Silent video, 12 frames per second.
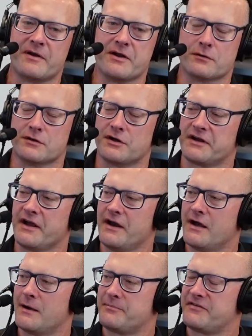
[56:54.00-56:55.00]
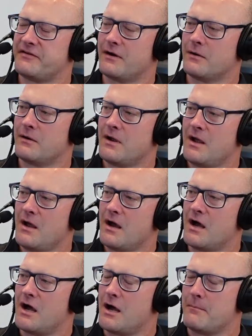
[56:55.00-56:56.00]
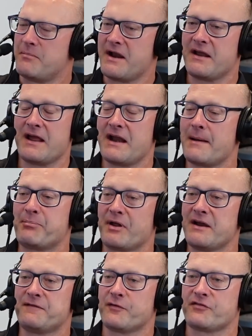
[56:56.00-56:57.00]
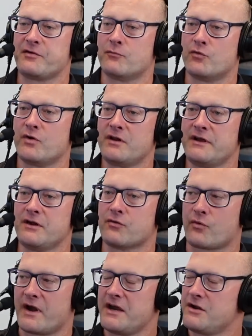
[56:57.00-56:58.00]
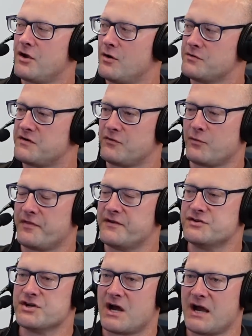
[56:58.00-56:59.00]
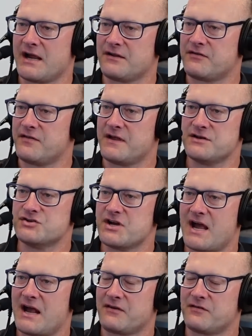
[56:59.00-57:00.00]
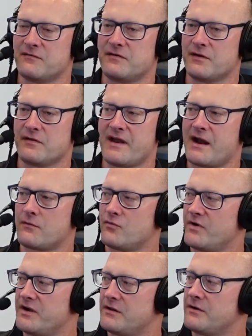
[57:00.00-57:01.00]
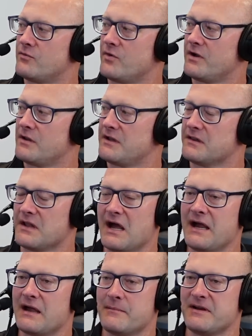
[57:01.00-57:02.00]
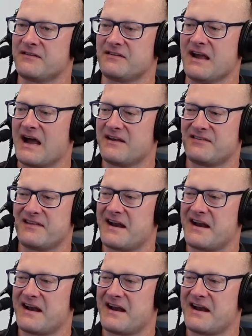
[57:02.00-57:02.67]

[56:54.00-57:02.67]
will look it up. So, and I played for some really great coaches with the Giants and then Jacksonville that I really, really like. I mean, it's guys that I